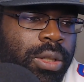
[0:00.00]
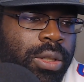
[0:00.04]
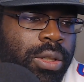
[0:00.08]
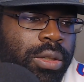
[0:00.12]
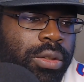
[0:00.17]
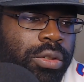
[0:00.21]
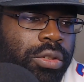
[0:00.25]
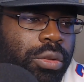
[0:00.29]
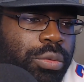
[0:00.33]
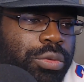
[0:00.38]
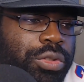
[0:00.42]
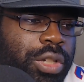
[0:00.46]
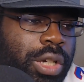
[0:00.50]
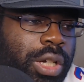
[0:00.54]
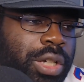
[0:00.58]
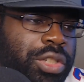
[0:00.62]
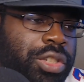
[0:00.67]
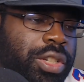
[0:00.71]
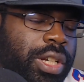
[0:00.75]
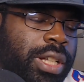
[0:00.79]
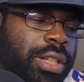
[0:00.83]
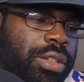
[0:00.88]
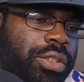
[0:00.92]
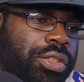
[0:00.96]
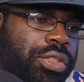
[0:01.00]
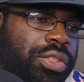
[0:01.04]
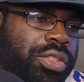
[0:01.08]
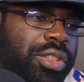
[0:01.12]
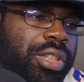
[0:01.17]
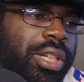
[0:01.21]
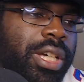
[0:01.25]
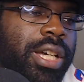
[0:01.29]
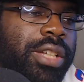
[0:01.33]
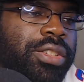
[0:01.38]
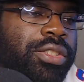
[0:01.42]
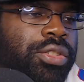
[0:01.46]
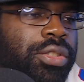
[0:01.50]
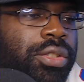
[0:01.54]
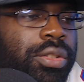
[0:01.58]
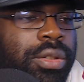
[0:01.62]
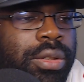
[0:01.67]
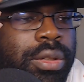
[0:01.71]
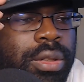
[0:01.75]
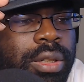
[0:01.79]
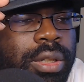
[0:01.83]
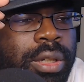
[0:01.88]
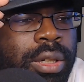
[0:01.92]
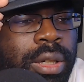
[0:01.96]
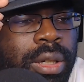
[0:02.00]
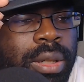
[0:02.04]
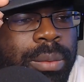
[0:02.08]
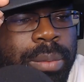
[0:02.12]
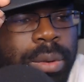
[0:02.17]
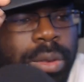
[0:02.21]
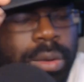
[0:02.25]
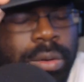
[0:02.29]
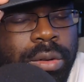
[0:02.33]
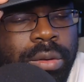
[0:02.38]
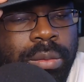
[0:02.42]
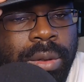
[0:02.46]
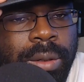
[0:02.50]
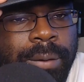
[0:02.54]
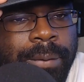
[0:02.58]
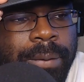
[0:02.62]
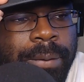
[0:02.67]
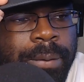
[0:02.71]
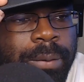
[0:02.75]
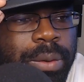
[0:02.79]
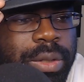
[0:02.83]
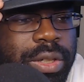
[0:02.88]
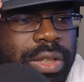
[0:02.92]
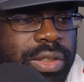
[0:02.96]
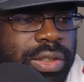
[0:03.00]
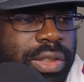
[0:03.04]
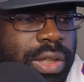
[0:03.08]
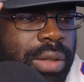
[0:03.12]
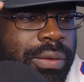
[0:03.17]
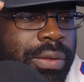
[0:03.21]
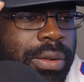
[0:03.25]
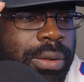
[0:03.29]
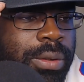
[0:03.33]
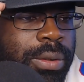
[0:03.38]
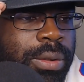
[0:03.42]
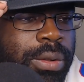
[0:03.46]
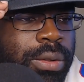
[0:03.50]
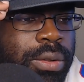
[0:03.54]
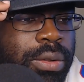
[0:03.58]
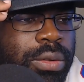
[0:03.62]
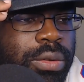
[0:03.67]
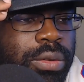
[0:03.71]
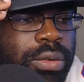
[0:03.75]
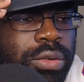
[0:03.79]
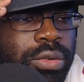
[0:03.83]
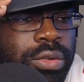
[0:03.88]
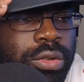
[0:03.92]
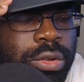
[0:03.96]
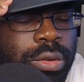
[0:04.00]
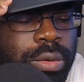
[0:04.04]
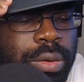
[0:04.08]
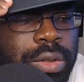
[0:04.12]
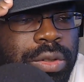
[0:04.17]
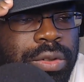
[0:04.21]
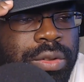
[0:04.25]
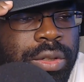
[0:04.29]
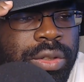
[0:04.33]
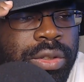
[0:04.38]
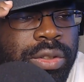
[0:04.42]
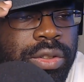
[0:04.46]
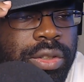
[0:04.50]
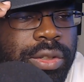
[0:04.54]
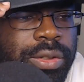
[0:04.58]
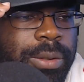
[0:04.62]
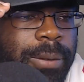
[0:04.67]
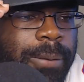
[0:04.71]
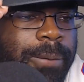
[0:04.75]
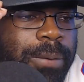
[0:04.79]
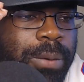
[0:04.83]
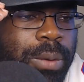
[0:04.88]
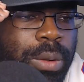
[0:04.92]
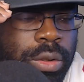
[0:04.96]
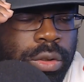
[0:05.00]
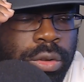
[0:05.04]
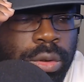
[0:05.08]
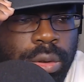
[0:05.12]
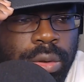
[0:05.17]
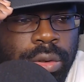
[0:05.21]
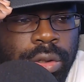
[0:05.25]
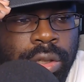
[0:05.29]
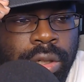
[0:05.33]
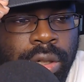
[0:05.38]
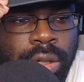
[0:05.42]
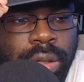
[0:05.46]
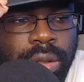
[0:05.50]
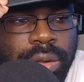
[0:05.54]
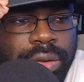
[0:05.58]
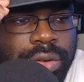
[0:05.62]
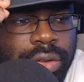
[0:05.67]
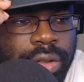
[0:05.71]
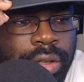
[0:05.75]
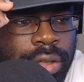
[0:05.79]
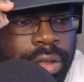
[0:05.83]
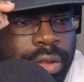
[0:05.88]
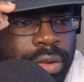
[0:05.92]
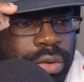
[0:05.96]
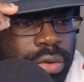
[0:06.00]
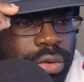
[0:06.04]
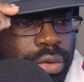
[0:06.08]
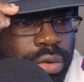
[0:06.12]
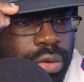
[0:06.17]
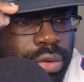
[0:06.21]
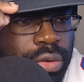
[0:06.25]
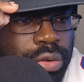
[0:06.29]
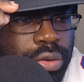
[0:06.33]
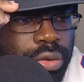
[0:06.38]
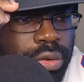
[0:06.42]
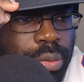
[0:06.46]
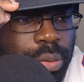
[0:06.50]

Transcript: So Josh Allen's stats. 31 for 47, 264 total yards, and 2